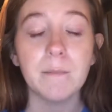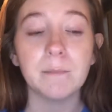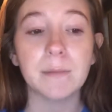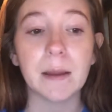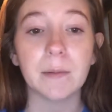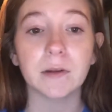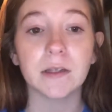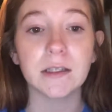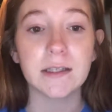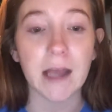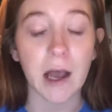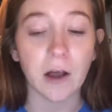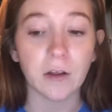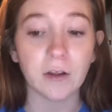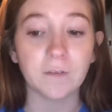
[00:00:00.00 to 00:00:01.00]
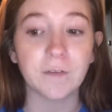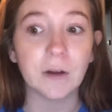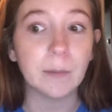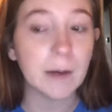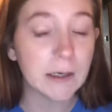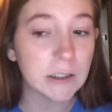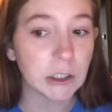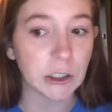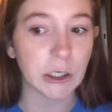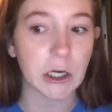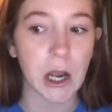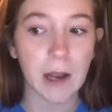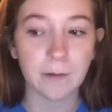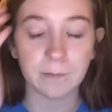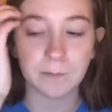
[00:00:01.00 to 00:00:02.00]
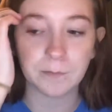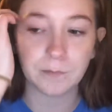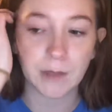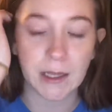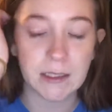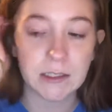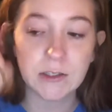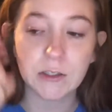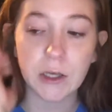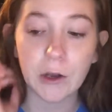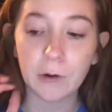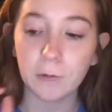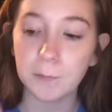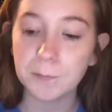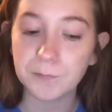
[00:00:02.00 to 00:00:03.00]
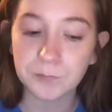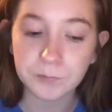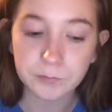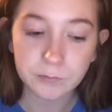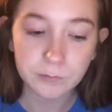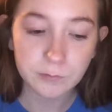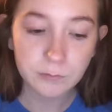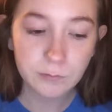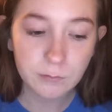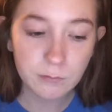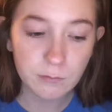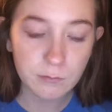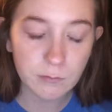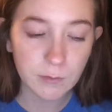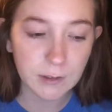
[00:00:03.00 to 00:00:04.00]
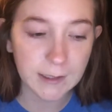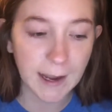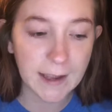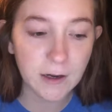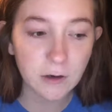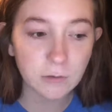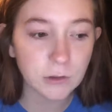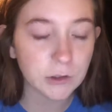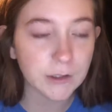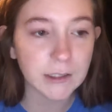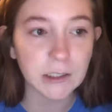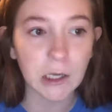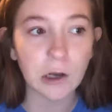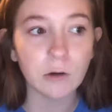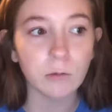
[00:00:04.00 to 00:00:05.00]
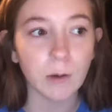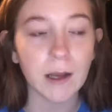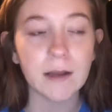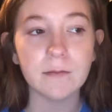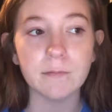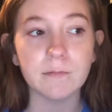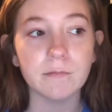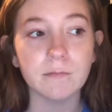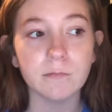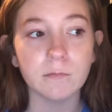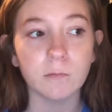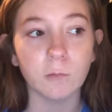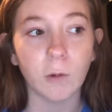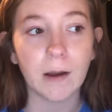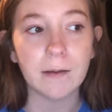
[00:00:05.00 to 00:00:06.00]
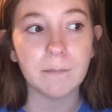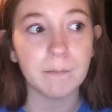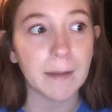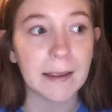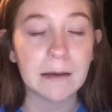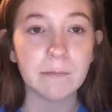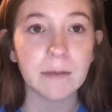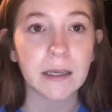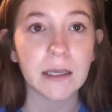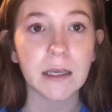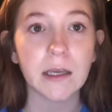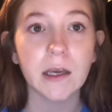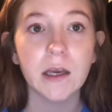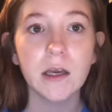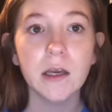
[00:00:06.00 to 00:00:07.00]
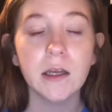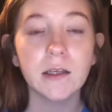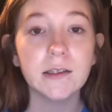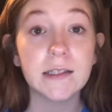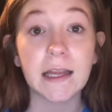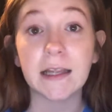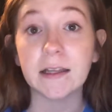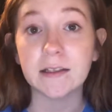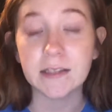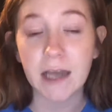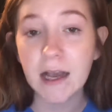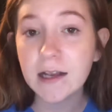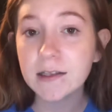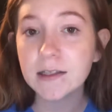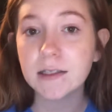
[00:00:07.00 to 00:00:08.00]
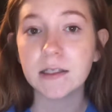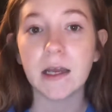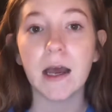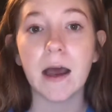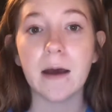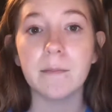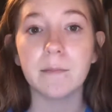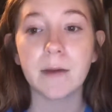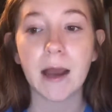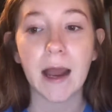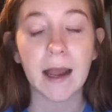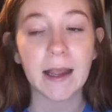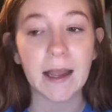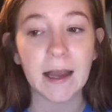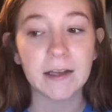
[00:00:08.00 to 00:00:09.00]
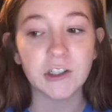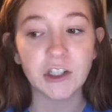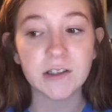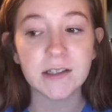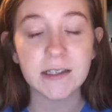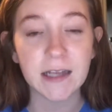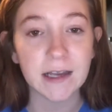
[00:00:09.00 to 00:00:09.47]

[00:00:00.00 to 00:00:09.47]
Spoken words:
be able to tell if you're pregnant or not. And so I don't really know what made me take a test. I had just